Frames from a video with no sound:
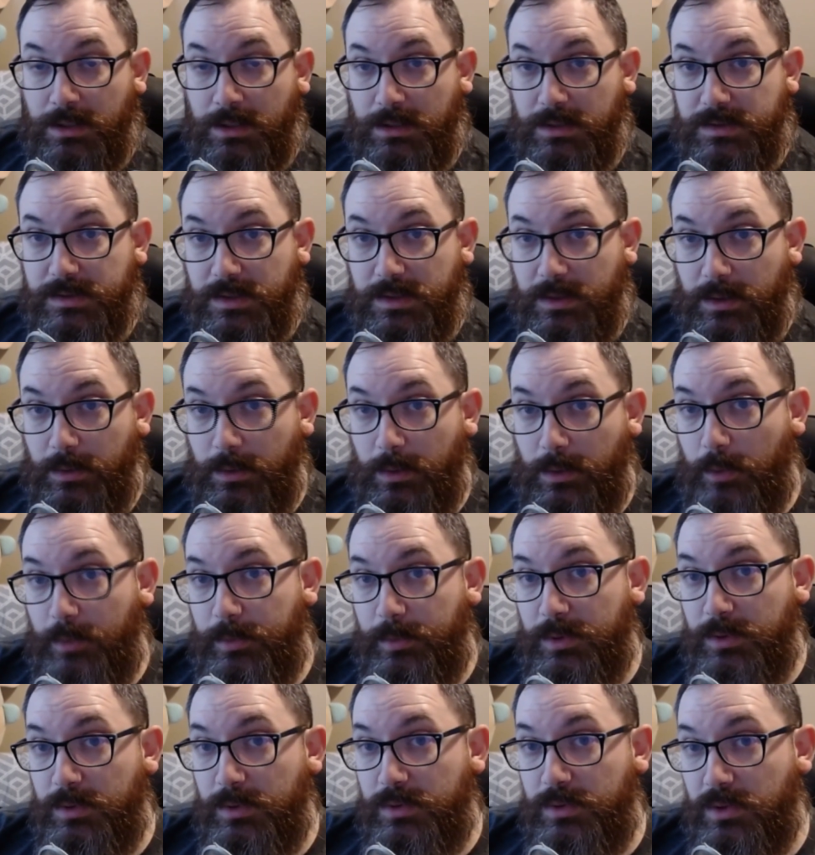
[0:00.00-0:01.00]
So hope
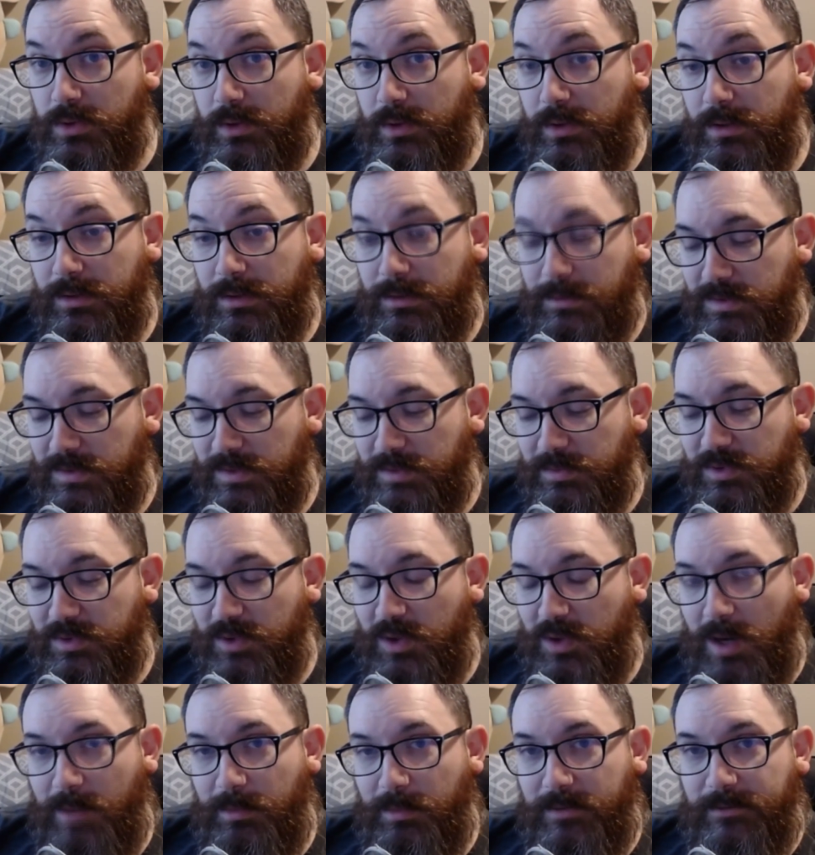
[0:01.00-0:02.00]
you enjoy,
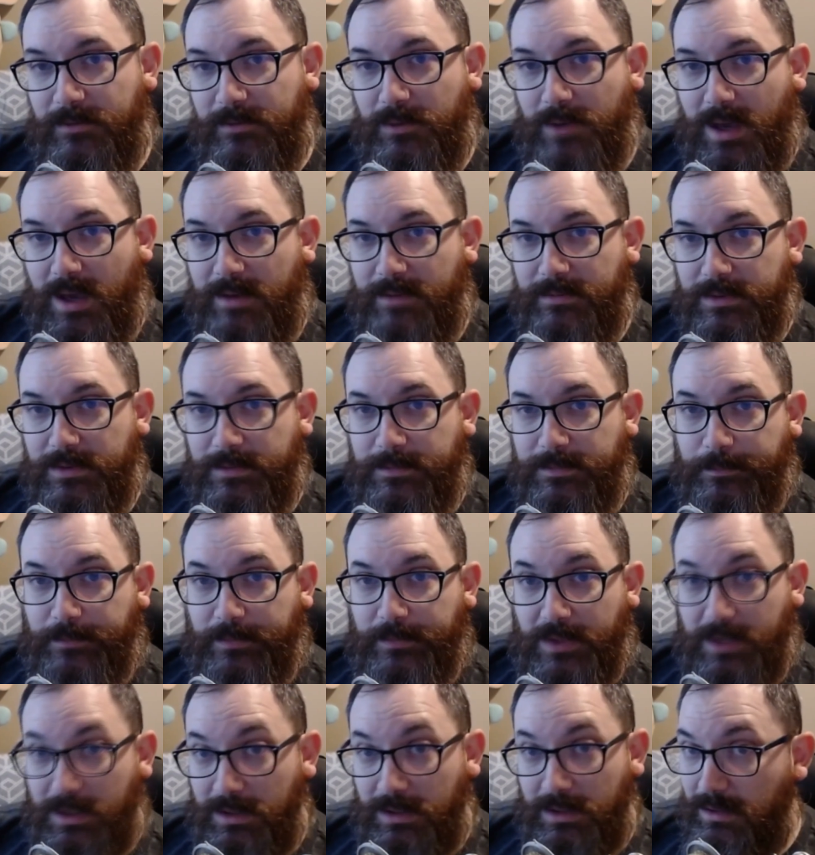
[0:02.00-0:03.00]
subscribe if you haven't,
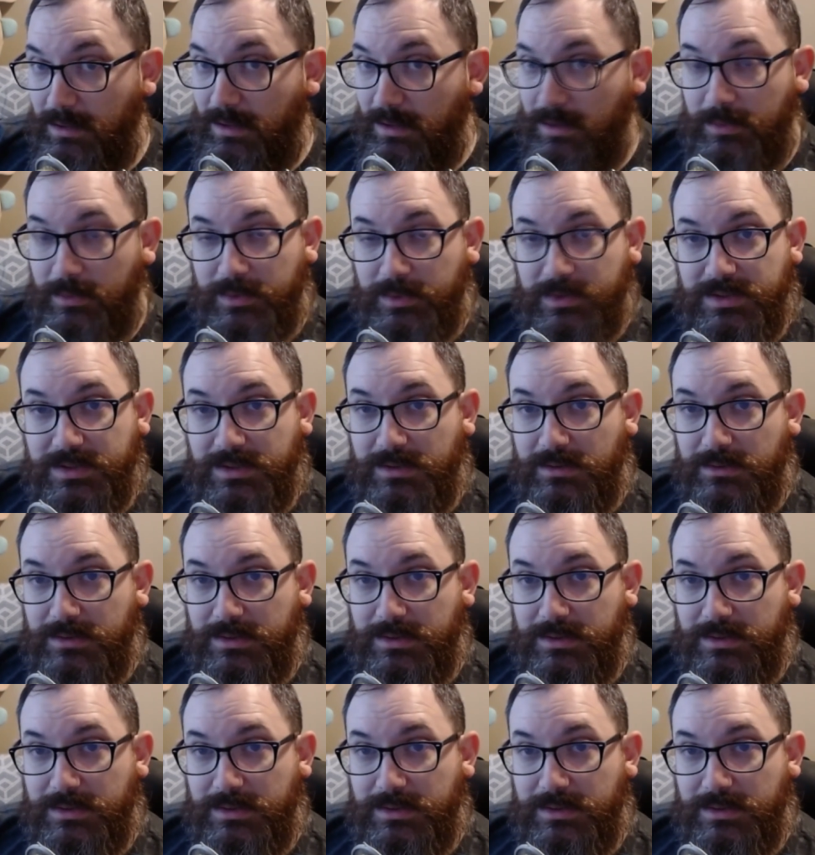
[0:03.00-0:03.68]
and I will see you